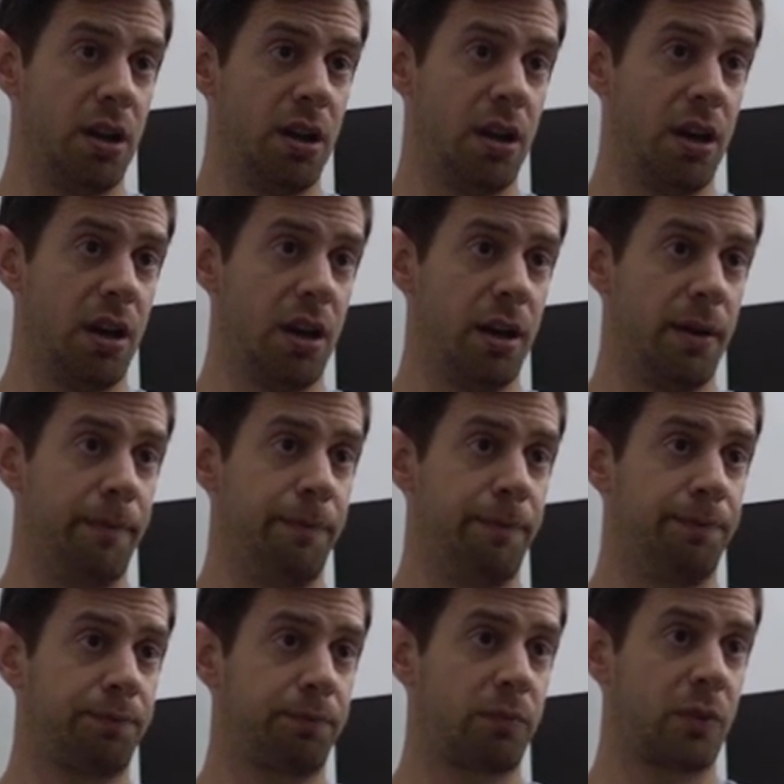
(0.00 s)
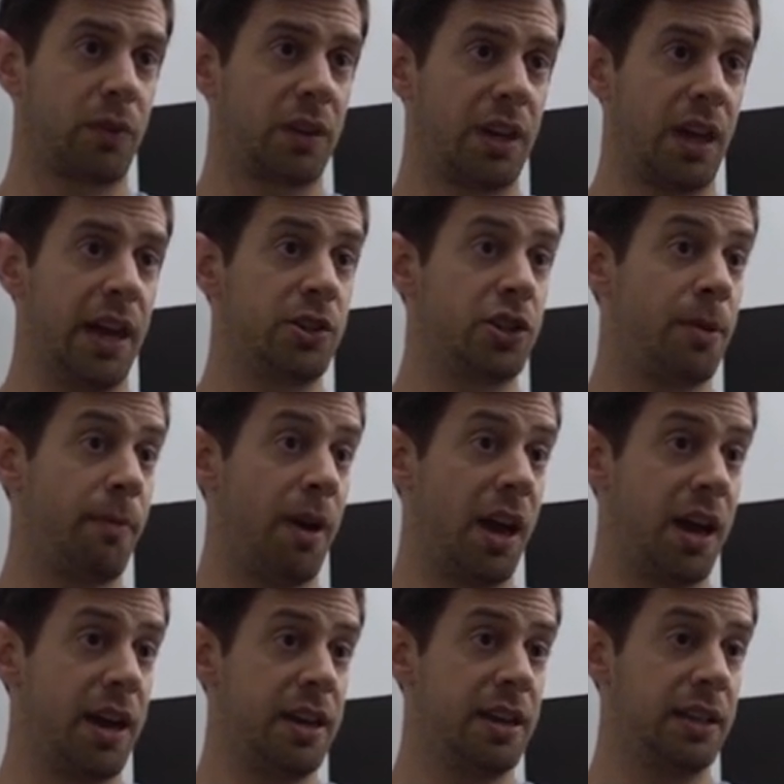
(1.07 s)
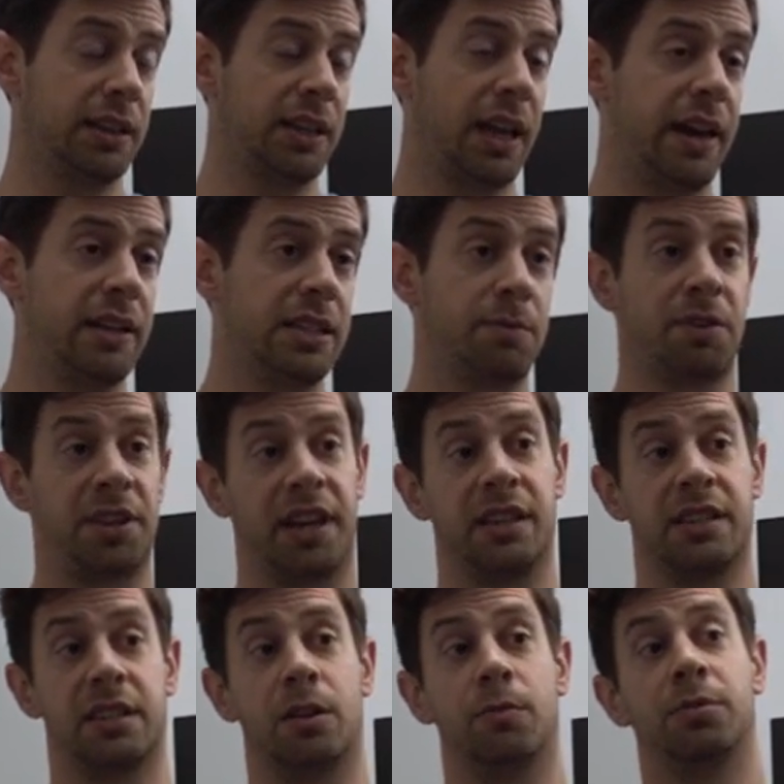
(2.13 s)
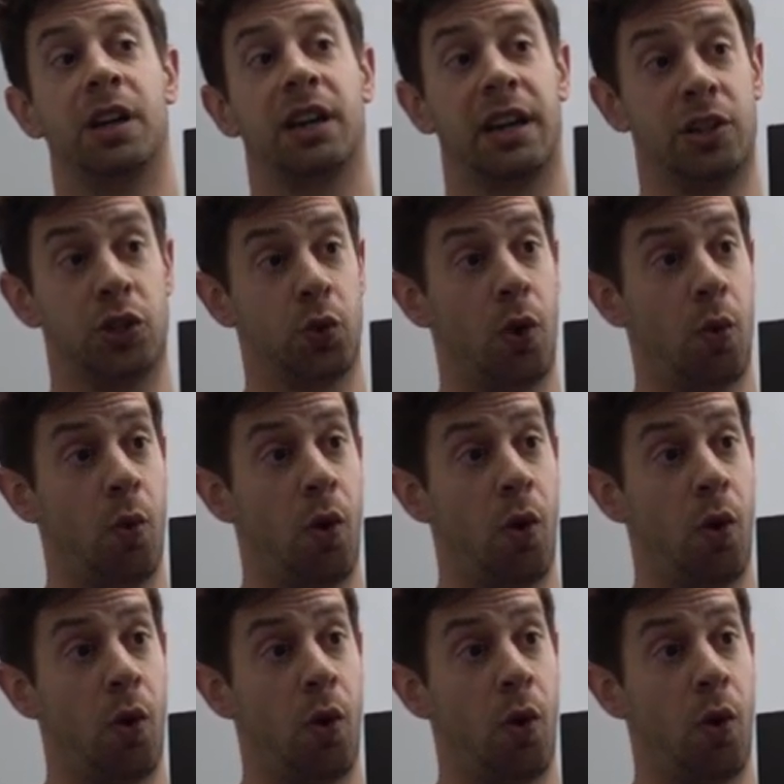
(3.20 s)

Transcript: HMI lights, but they can still plug into a